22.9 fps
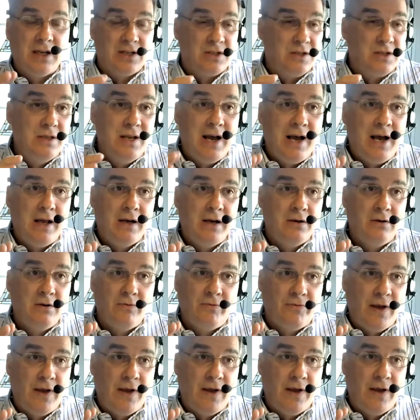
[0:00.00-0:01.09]
It's not
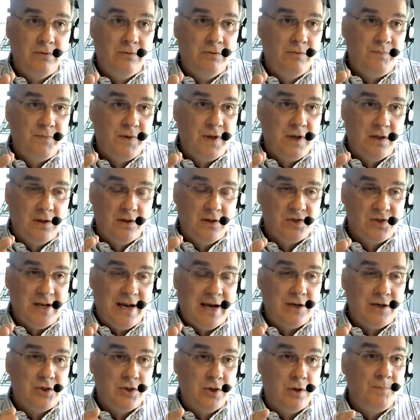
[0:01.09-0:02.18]
found in the
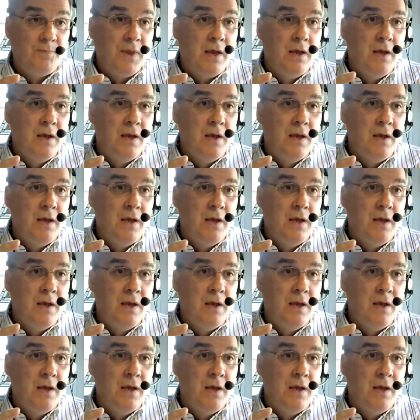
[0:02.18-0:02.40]
statute.